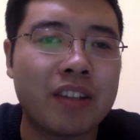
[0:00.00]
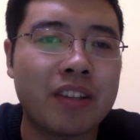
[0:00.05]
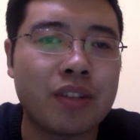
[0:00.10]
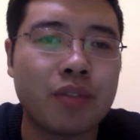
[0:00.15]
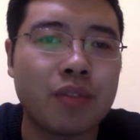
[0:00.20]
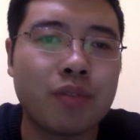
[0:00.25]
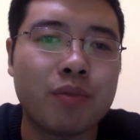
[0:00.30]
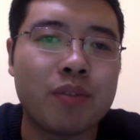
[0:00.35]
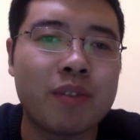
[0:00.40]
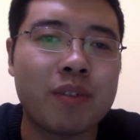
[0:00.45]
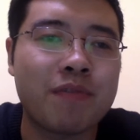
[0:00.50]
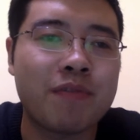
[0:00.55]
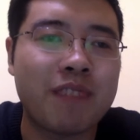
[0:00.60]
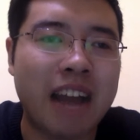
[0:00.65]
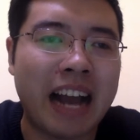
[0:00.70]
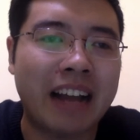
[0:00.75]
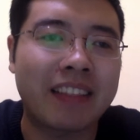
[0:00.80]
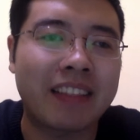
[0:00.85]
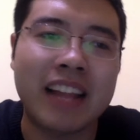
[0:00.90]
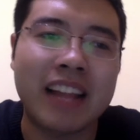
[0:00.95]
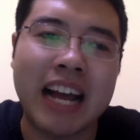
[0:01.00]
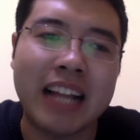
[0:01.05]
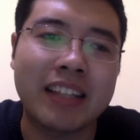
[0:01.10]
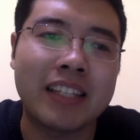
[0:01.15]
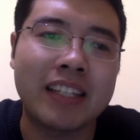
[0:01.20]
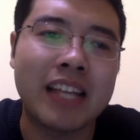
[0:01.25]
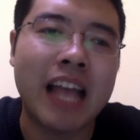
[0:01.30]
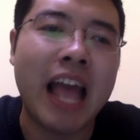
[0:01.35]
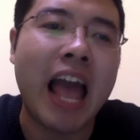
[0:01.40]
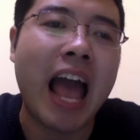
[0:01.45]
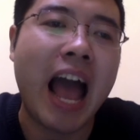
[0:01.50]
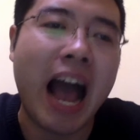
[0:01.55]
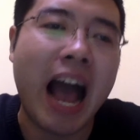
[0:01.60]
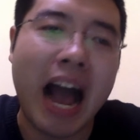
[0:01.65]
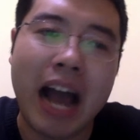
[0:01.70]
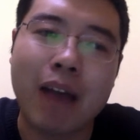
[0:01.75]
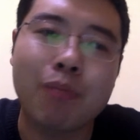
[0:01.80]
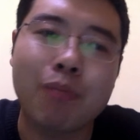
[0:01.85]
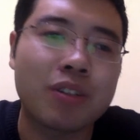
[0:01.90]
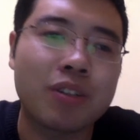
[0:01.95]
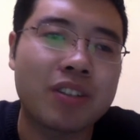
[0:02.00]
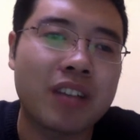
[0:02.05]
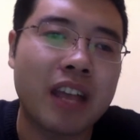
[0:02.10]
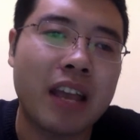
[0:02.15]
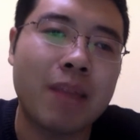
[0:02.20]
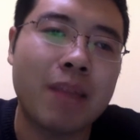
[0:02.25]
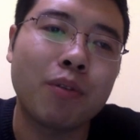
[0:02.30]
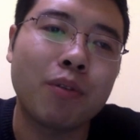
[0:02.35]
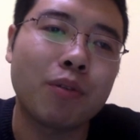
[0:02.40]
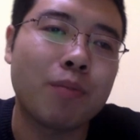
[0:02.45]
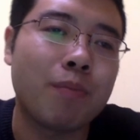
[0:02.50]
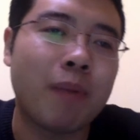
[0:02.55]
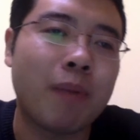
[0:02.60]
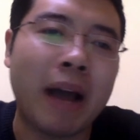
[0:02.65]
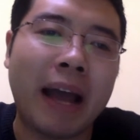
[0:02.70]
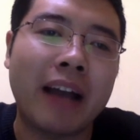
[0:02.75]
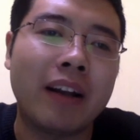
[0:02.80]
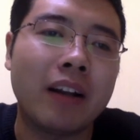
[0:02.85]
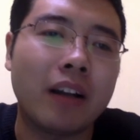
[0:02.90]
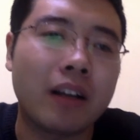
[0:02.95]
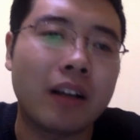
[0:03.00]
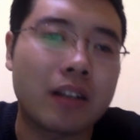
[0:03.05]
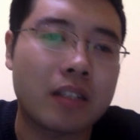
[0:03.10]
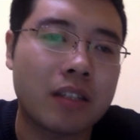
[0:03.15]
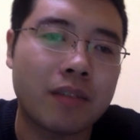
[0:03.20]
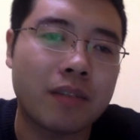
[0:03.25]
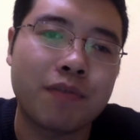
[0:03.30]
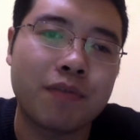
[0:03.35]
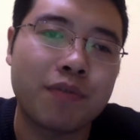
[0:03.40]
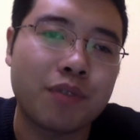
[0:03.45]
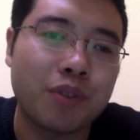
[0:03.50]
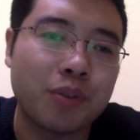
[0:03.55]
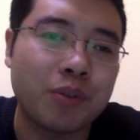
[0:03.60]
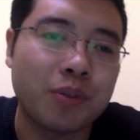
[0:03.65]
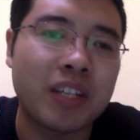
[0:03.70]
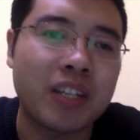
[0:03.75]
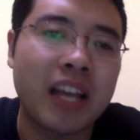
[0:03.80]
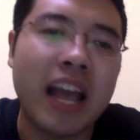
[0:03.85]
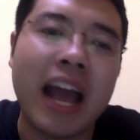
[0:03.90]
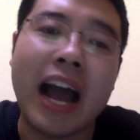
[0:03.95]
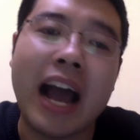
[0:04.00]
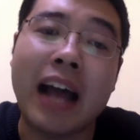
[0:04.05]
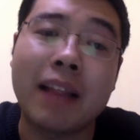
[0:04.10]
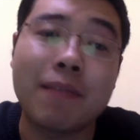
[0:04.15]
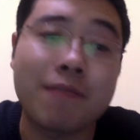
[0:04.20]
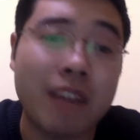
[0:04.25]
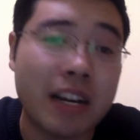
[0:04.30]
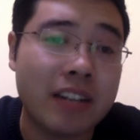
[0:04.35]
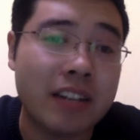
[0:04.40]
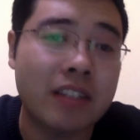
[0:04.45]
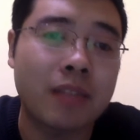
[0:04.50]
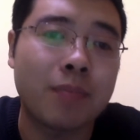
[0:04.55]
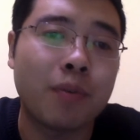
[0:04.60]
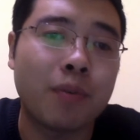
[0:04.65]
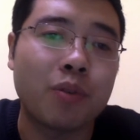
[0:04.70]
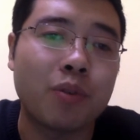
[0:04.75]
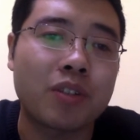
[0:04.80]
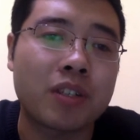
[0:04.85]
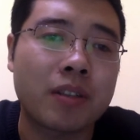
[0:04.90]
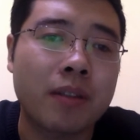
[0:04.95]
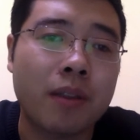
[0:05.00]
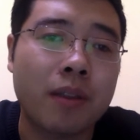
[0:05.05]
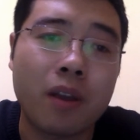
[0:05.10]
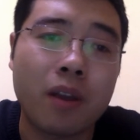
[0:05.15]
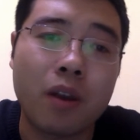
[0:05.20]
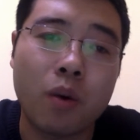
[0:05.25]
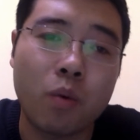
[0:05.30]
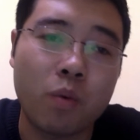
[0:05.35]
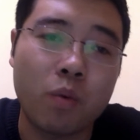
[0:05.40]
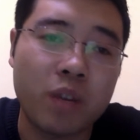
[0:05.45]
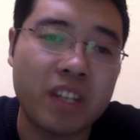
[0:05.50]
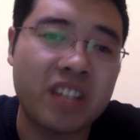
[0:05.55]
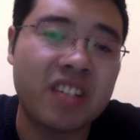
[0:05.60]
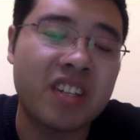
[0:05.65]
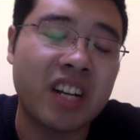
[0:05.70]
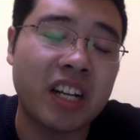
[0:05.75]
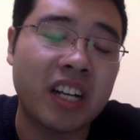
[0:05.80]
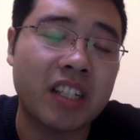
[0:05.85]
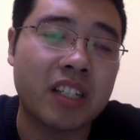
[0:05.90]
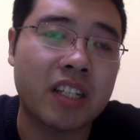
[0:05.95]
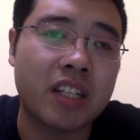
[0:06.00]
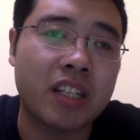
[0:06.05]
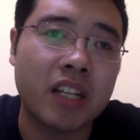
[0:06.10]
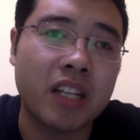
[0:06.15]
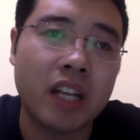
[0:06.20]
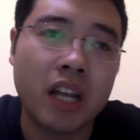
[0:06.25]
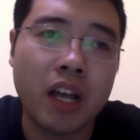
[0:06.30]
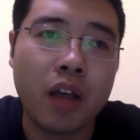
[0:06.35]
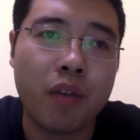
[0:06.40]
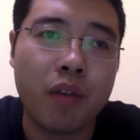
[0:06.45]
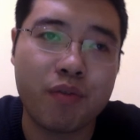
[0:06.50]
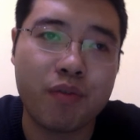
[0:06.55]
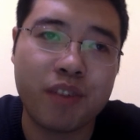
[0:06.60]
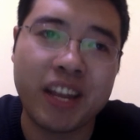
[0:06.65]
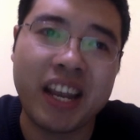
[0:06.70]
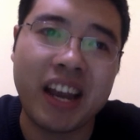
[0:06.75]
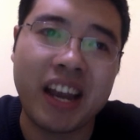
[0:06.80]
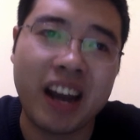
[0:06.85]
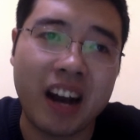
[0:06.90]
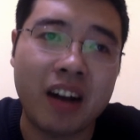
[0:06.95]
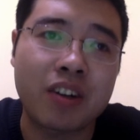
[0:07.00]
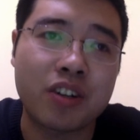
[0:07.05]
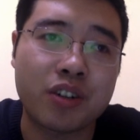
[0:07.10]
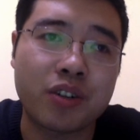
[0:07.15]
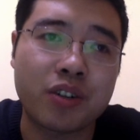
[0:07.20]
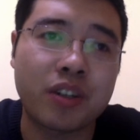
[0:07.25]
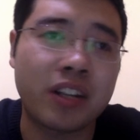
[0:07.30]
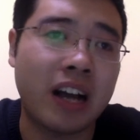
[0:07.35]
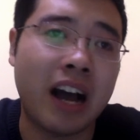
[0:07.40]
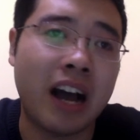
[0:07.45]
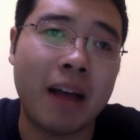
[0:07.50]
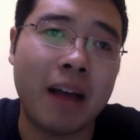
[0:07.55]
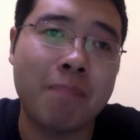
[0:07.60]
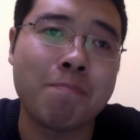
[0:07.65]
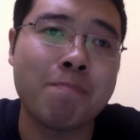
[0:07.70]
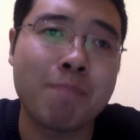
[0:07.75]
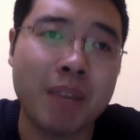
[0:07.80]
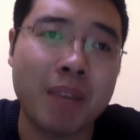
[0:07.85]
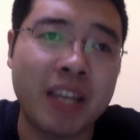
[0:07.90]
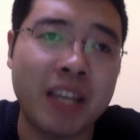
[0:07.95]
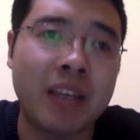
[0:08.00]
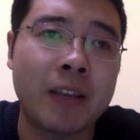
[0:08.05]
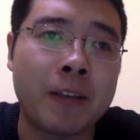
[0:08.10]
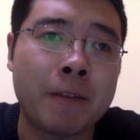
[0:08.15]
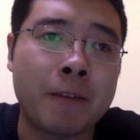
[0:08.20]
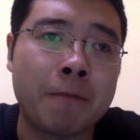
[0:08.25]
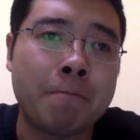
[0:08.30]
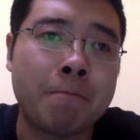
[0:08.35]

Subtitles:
due to the fact that I was able to buy lots of fruit and vegetables with just 300 RMB.